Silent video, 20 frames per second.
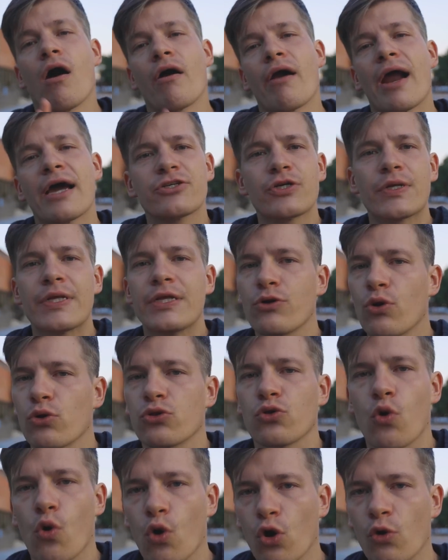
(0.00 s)
are actually
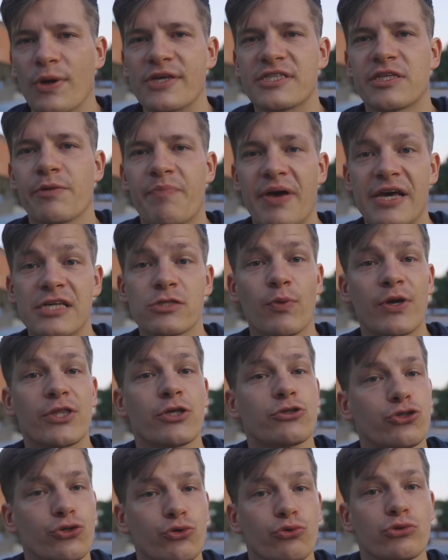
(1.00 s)
not always the best way
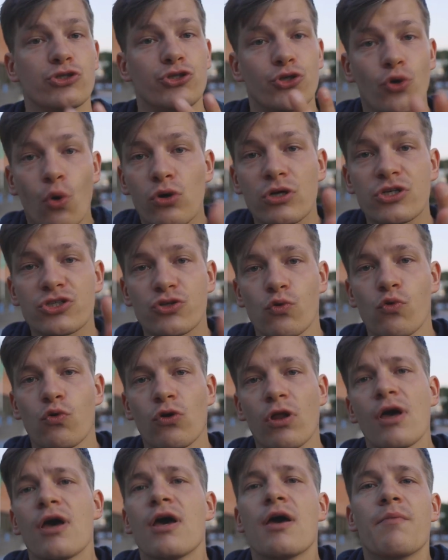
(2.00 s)
to choose your
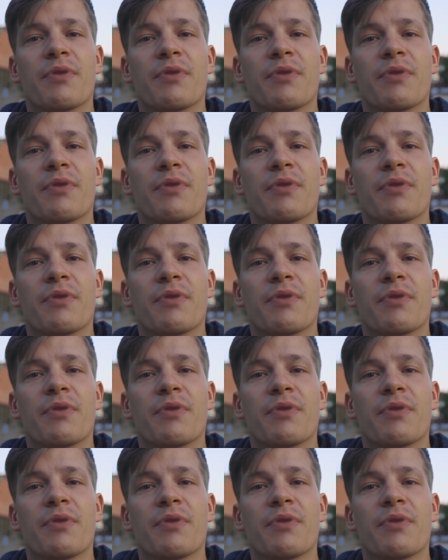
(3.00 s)
school,